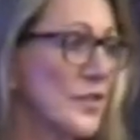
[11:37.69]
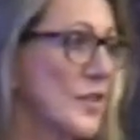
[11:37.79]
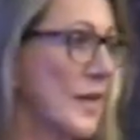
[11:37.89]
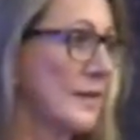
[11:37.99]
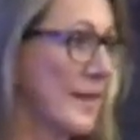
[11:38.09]
to
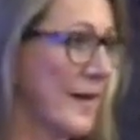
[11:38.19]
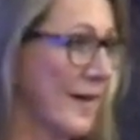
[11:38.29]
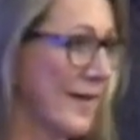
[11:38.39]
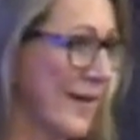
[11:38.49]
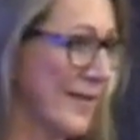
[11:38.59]
Jay
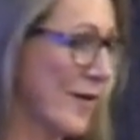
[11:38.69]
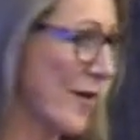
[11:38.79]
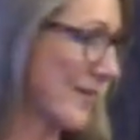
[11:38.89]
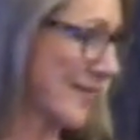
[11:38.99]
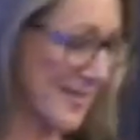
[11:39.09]
Lair at the
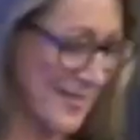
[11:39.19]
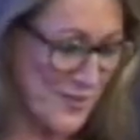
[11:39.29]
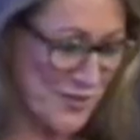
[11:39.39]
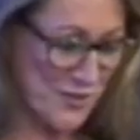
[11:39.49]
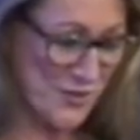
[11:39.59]
Heartland
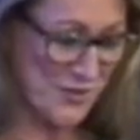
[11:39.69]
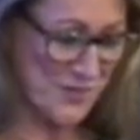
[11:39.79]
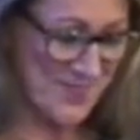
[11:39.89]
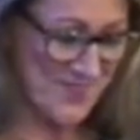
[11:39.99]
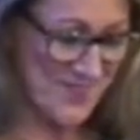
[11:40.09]
Institute,